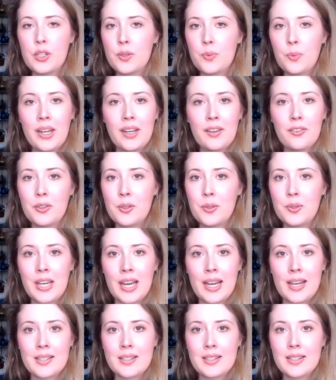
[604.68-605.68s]
wait a few
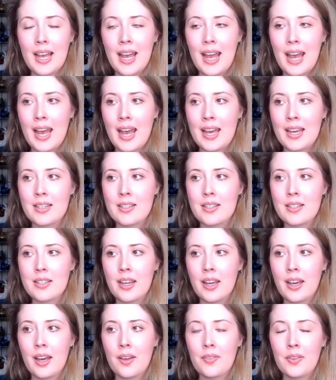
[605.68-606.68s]
days and
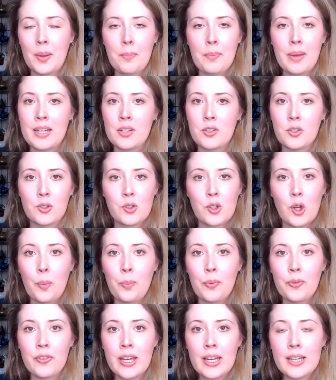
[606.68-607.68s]
then paint on
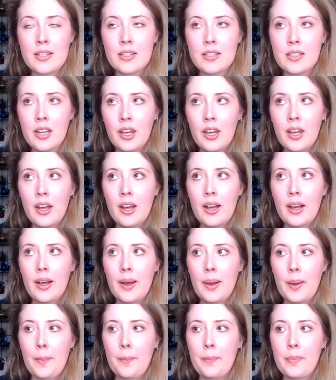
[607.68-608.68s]
top of it.
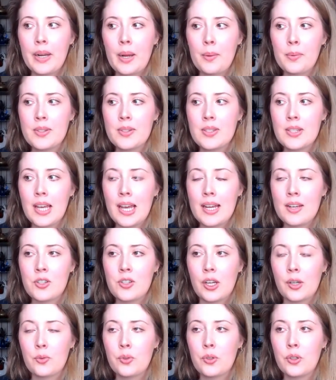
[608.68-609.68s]
But I would say in
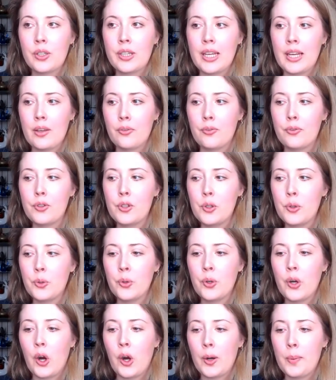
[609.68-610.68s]
general, if
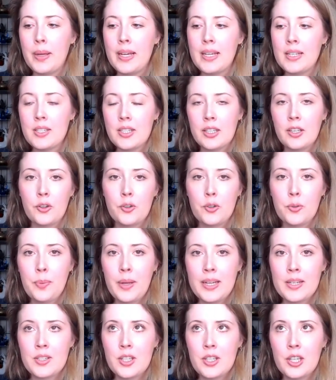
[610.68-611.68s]
you are painting and
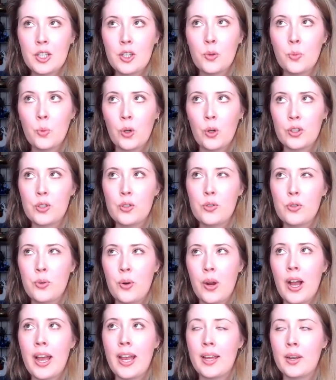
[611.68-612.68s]
underpainting, you want to
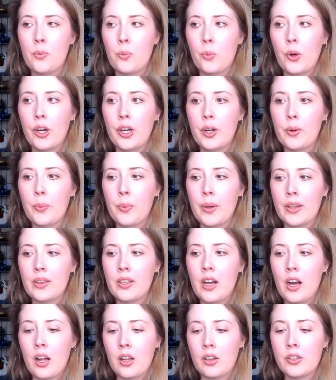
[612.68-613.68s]
try and work with
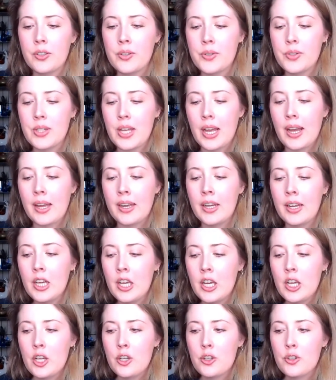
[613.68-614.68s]
colors that
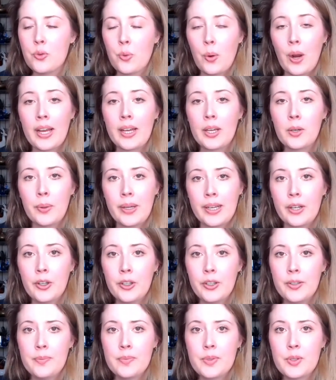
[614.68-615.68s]
dry
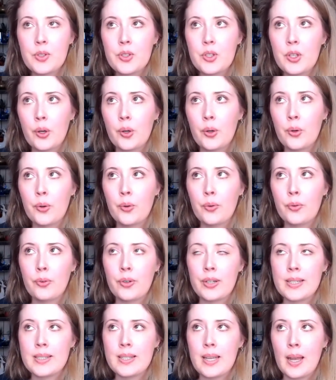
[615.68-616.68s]
quicker. So for
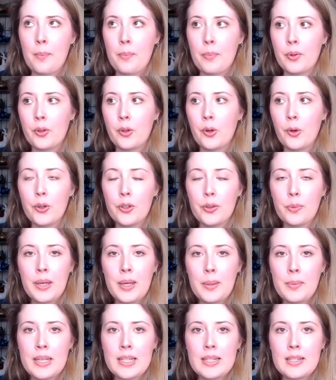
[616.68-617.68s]
example, earth
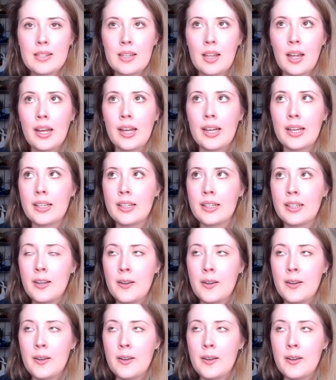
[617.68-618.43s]
pigments like